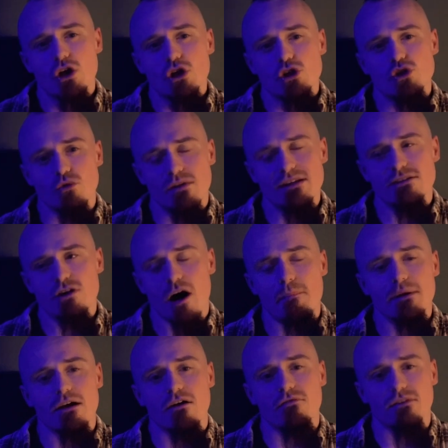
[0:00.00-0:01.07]
So this
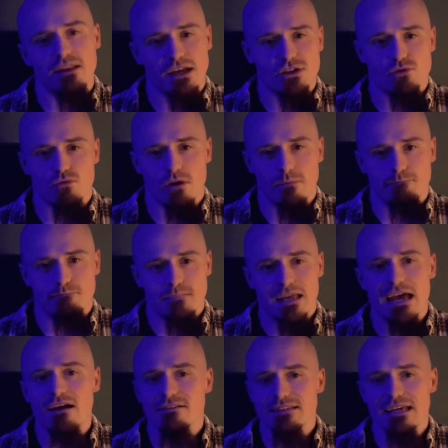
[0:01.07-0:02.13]
topic of cholesterol,
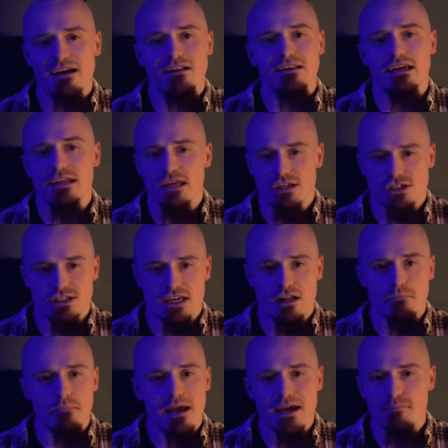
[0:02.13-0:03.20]
LDL and
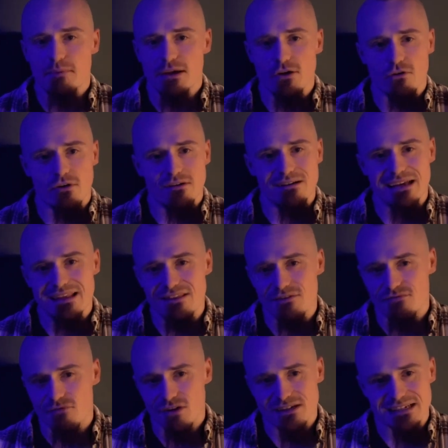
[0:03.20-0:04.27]
HDL may appear in the
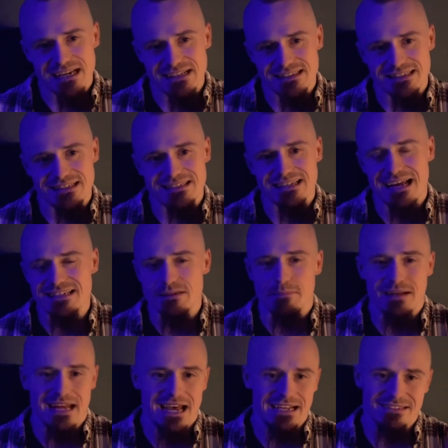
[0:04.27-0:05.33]
first instance as a
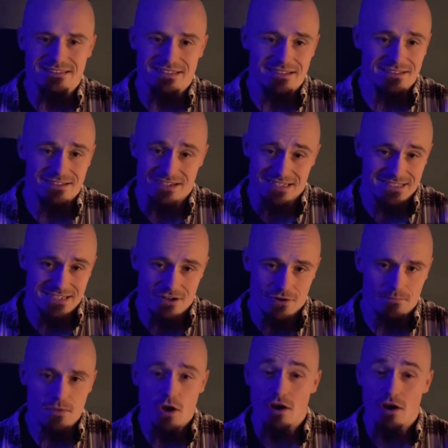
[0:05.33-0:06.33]
banal to consider.